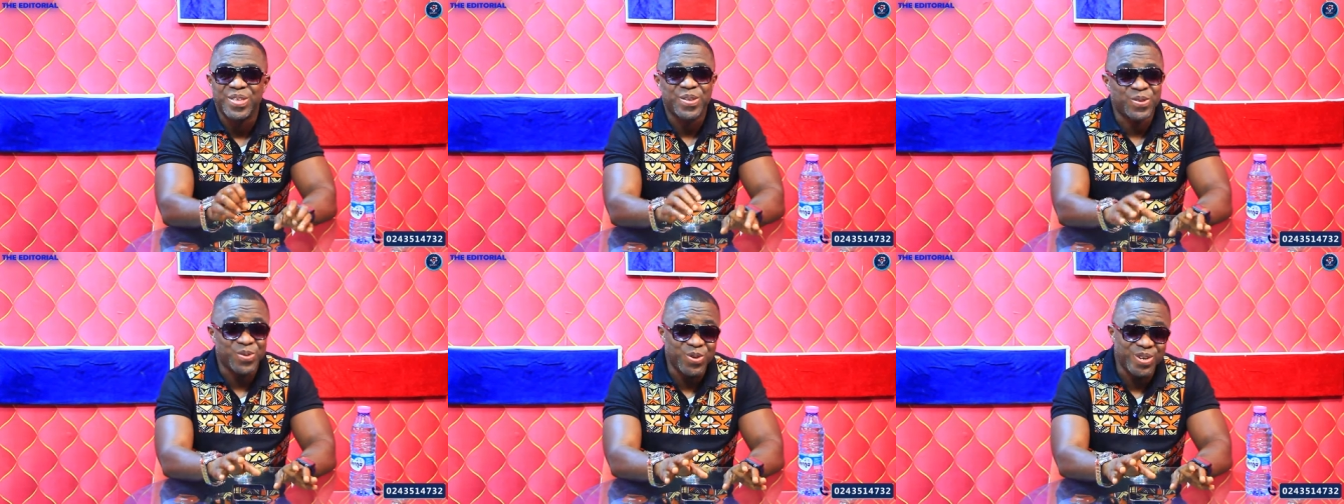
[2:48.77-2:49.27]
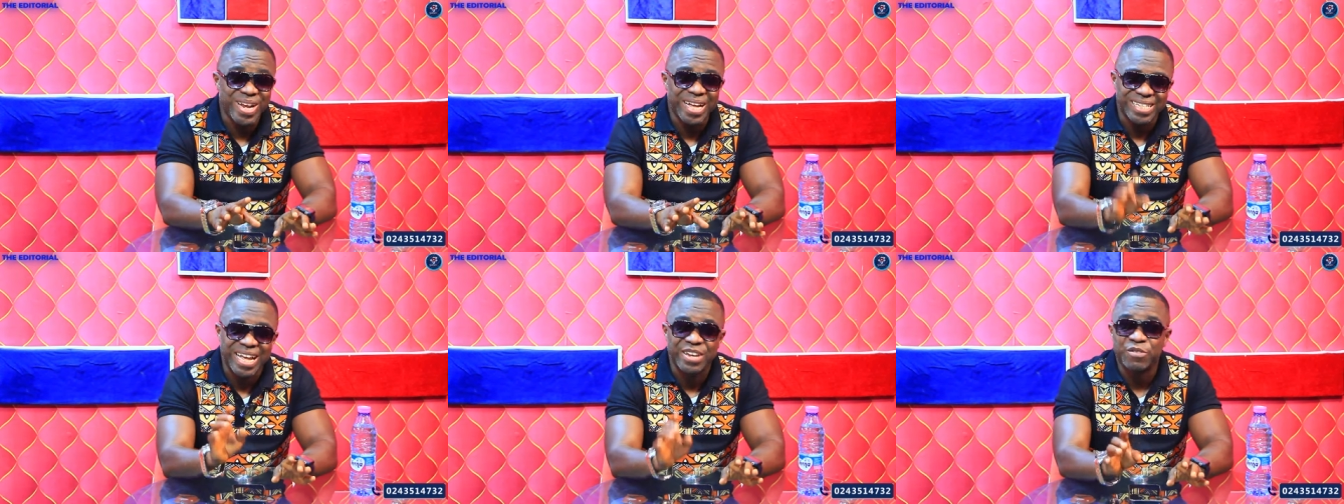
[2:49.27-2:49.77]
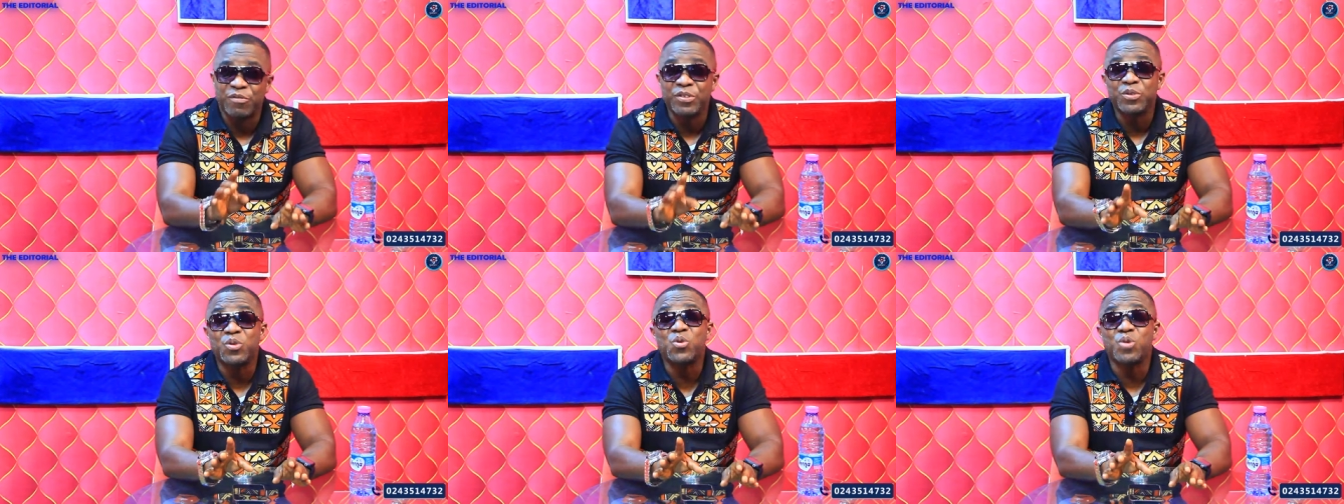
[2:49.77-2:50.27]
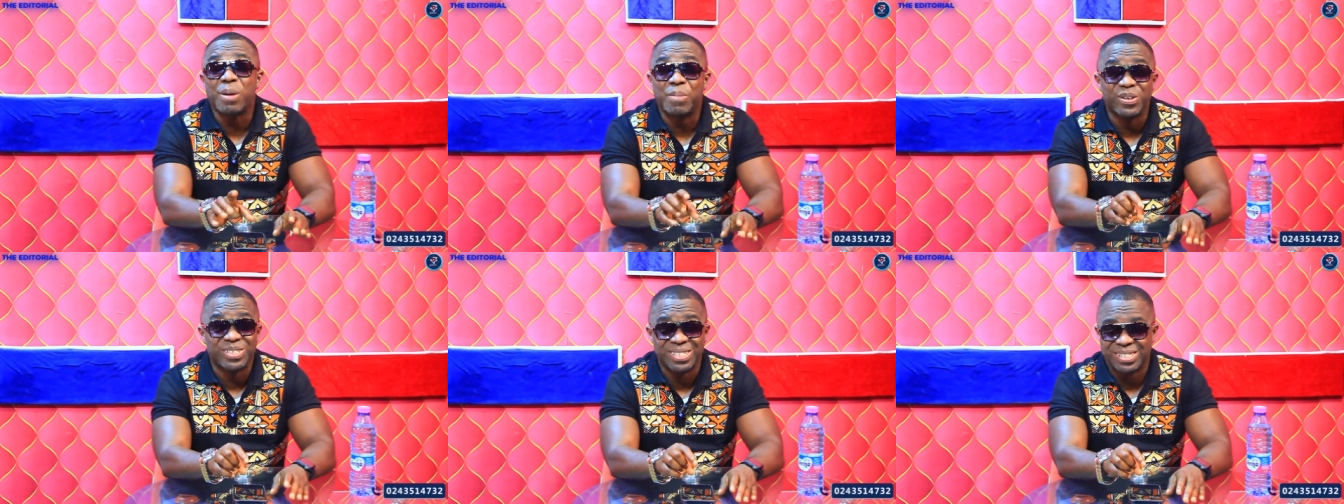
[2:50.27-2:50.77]
You do that and you feel cool
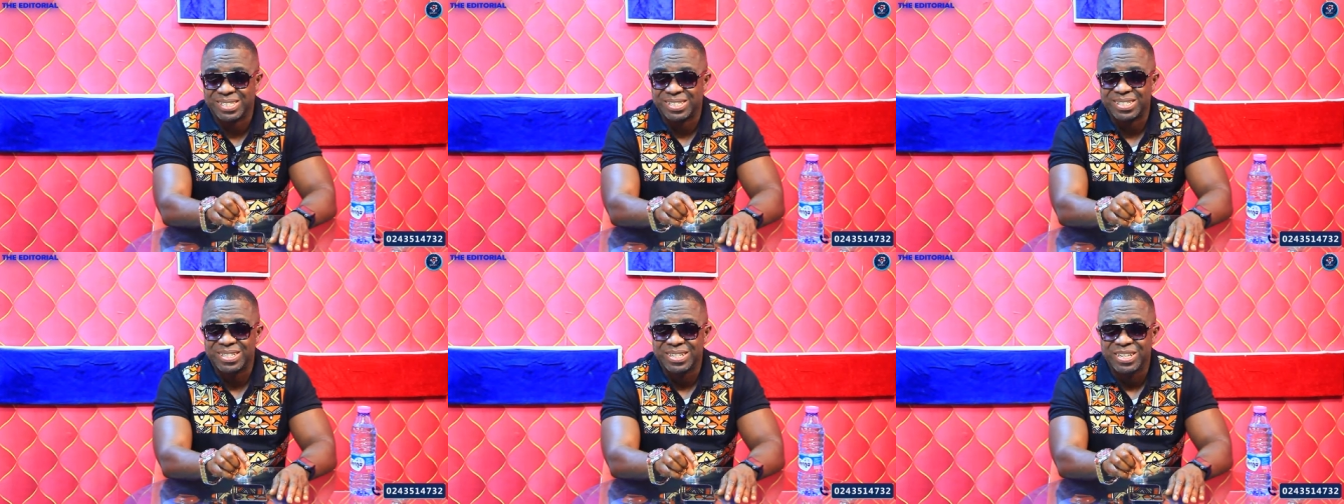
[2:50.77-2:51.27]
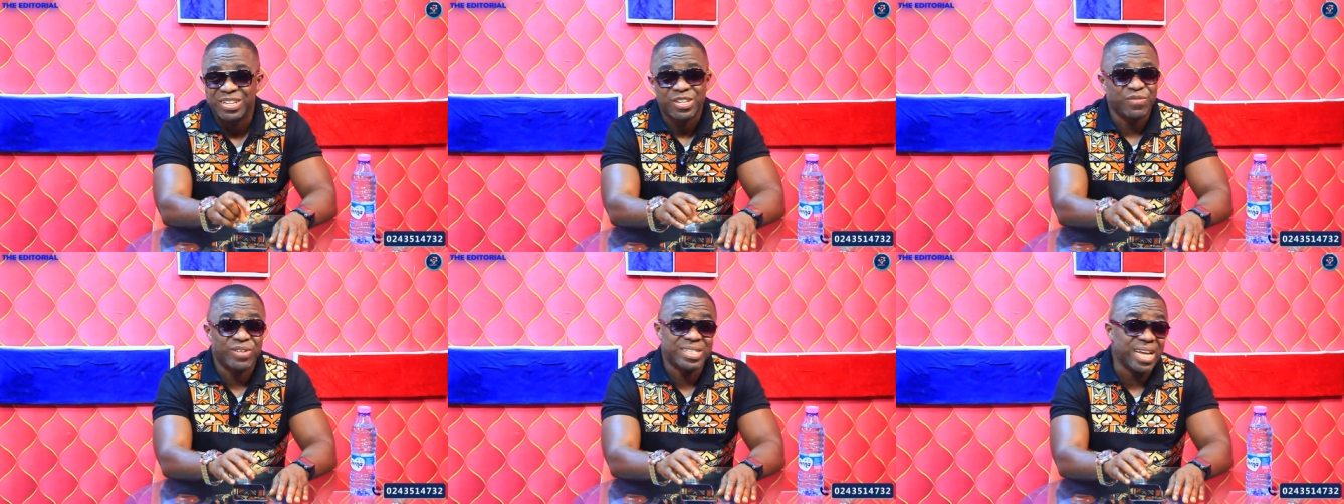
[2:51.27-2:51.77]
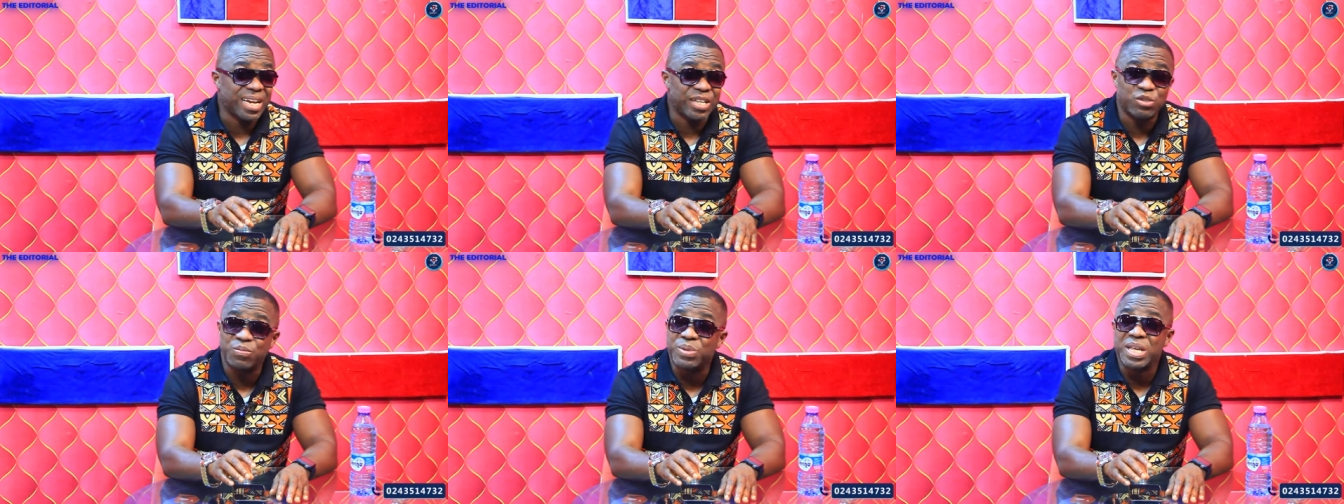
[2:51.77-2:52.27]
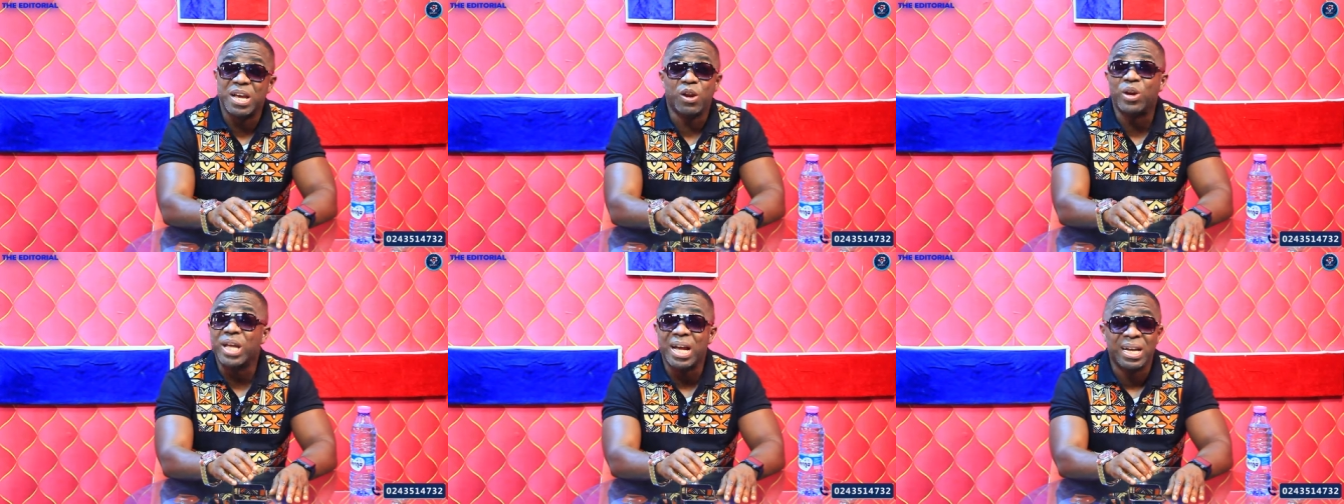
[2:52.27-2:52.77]
about it. You've decided to be a
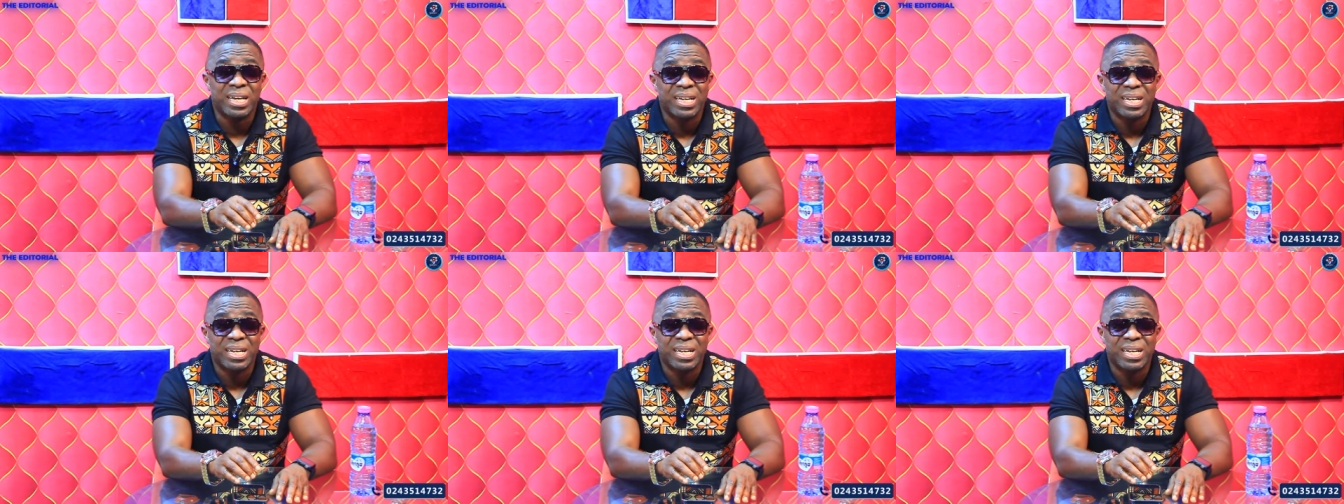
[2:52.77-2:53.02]
lawyer,